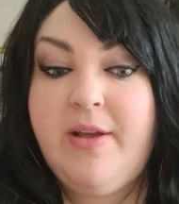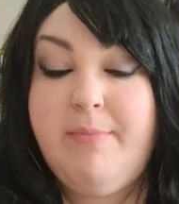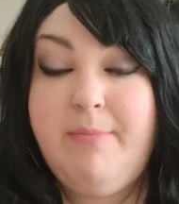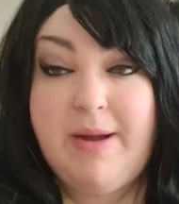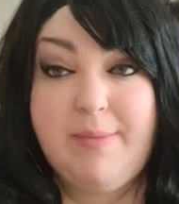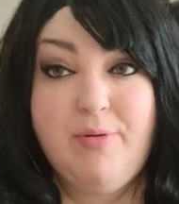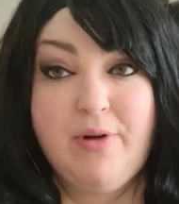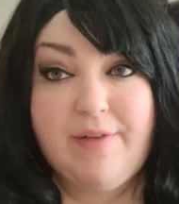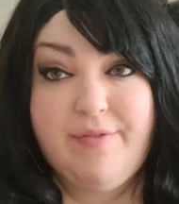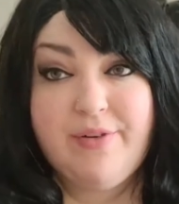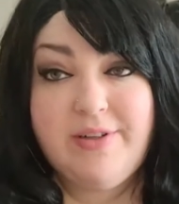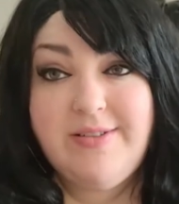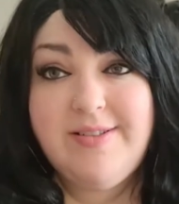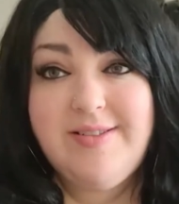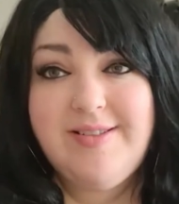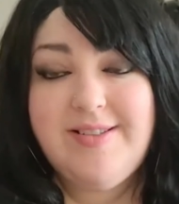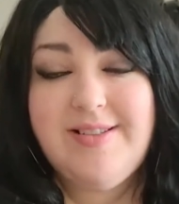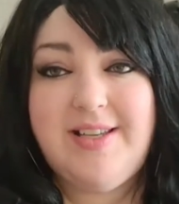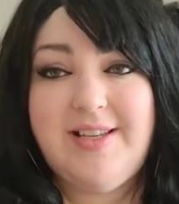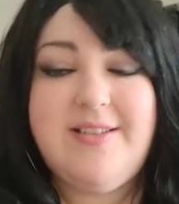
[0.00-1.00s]
my
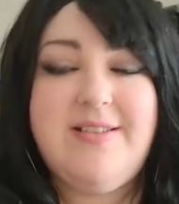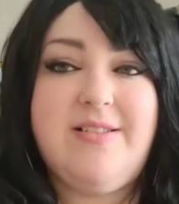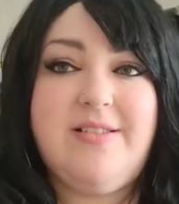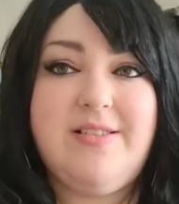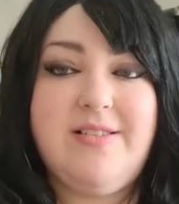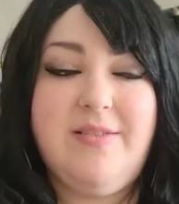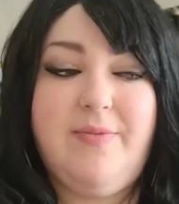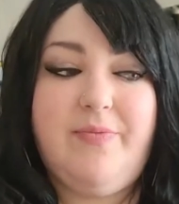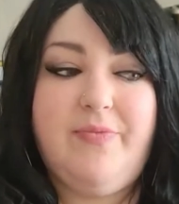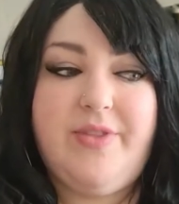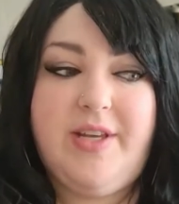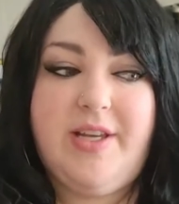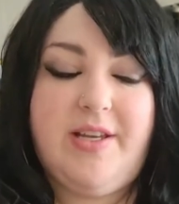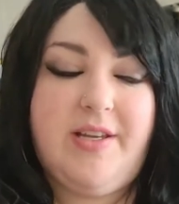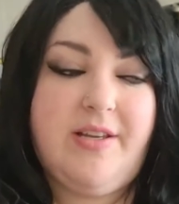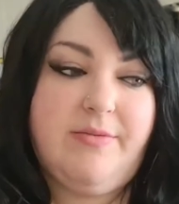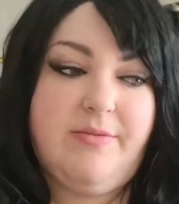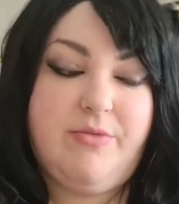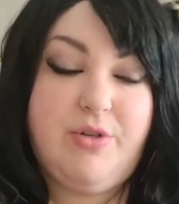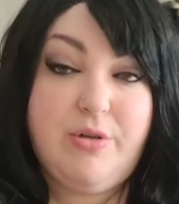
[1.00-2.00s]
preference is
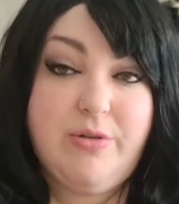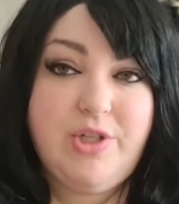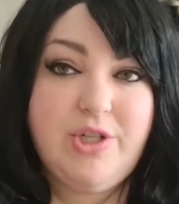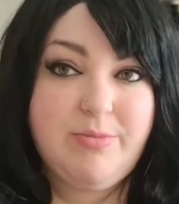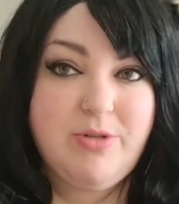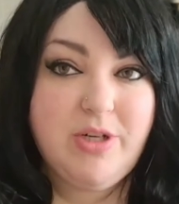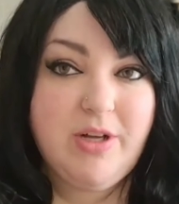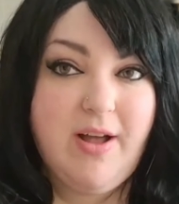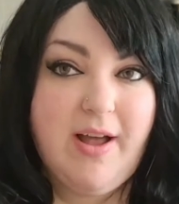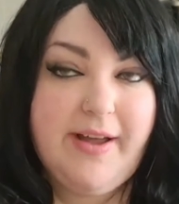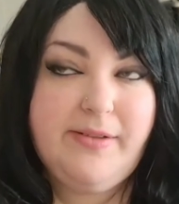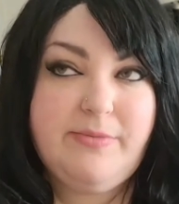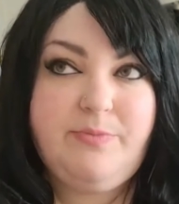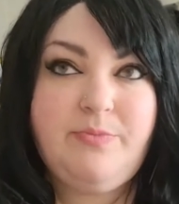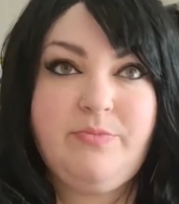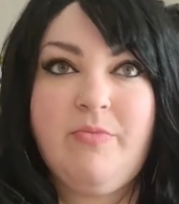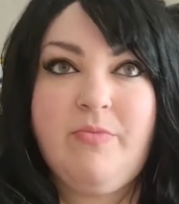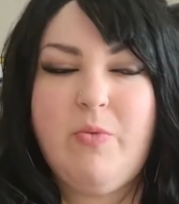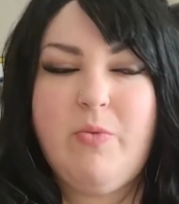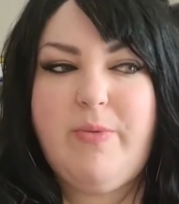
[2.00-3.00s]
the new Egyptian guy.
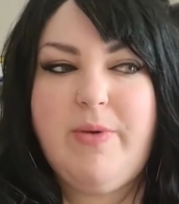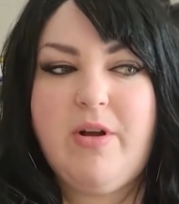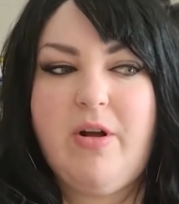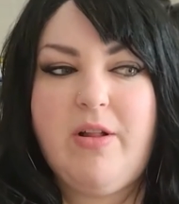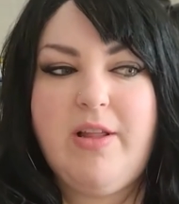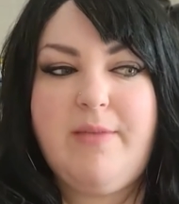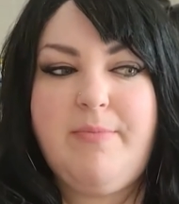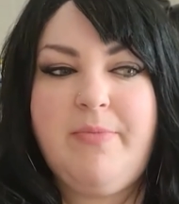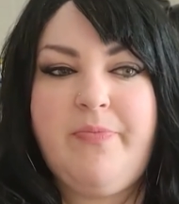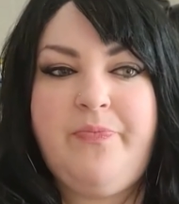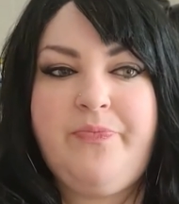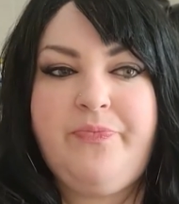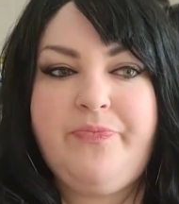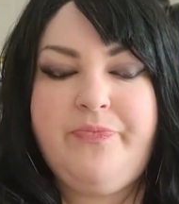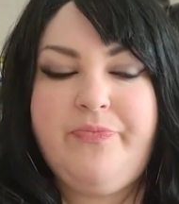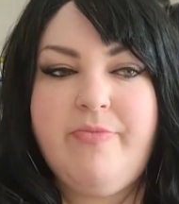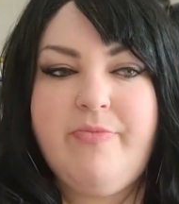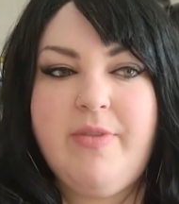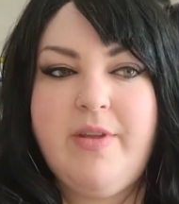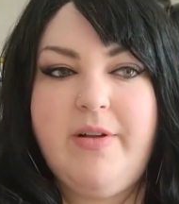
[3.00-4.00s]
What do we call him?
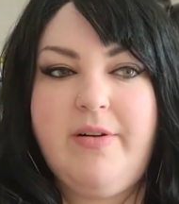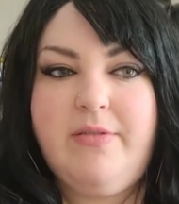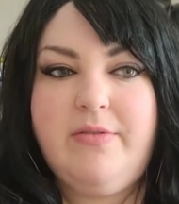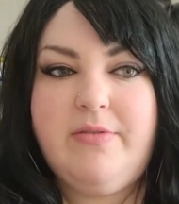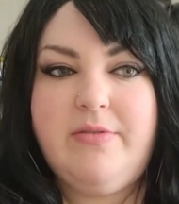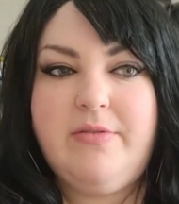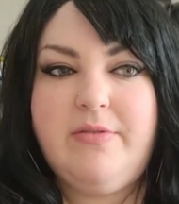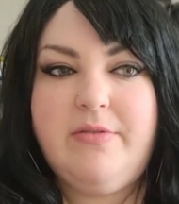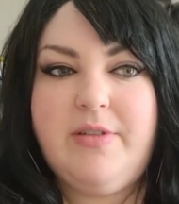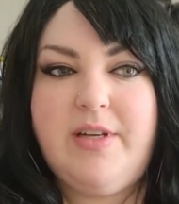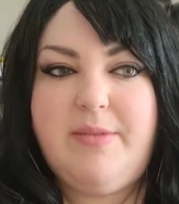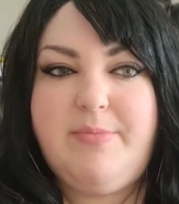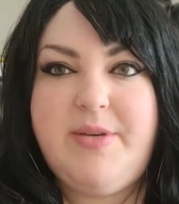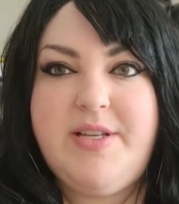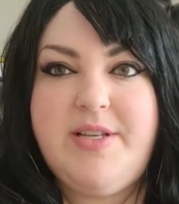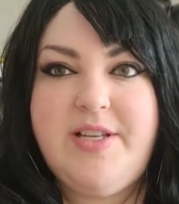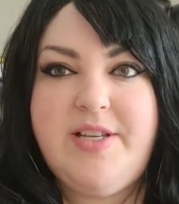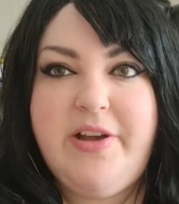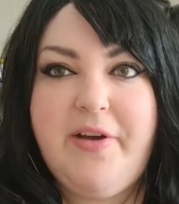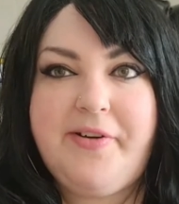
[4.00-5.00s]

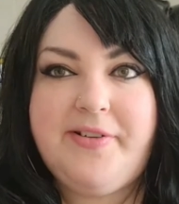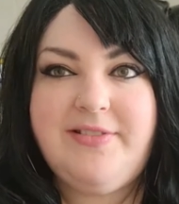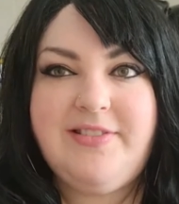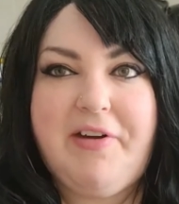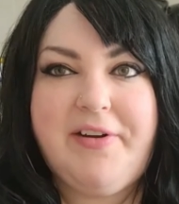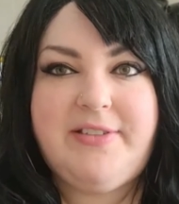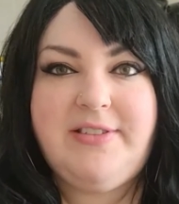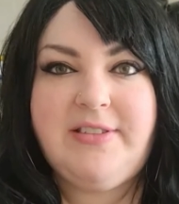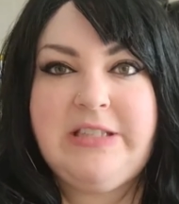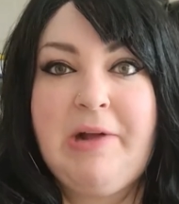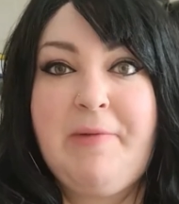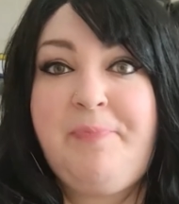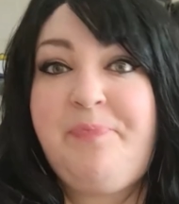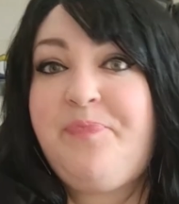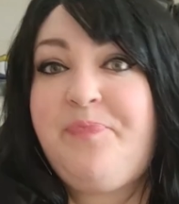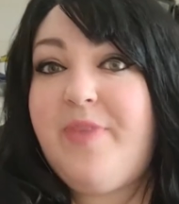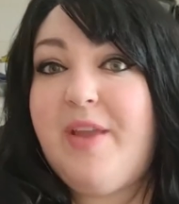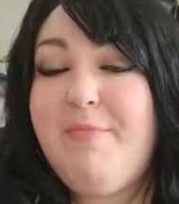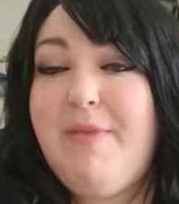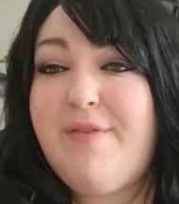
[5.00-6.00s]
Habizi?
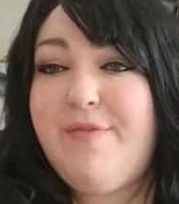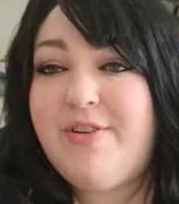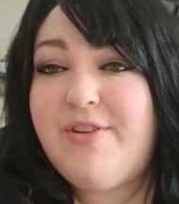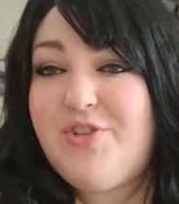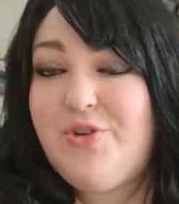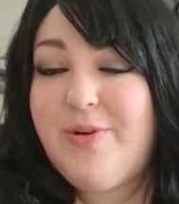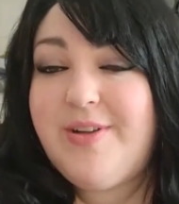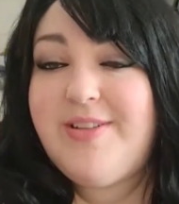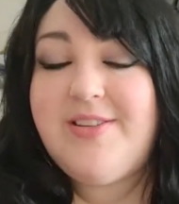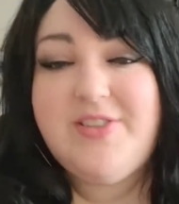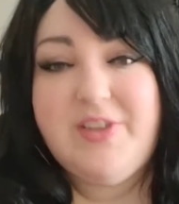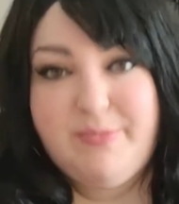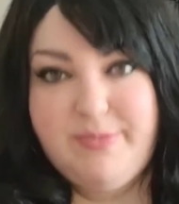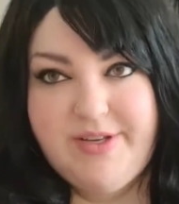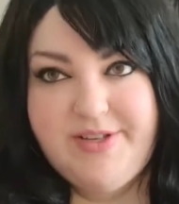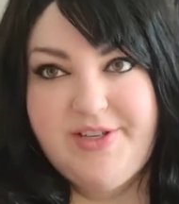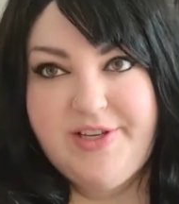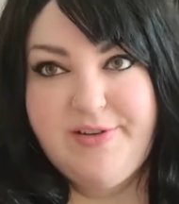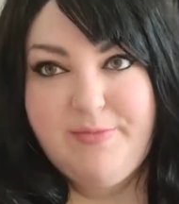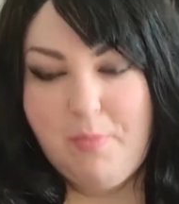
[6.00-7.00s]
My first choice is
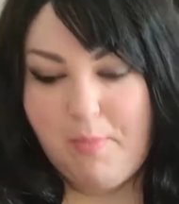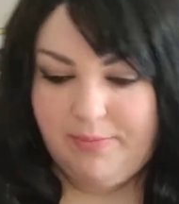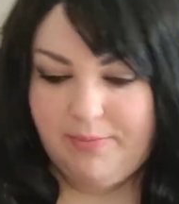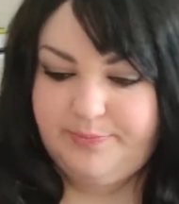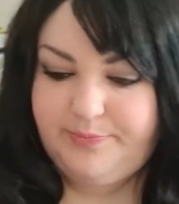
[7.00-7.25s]
Habizi.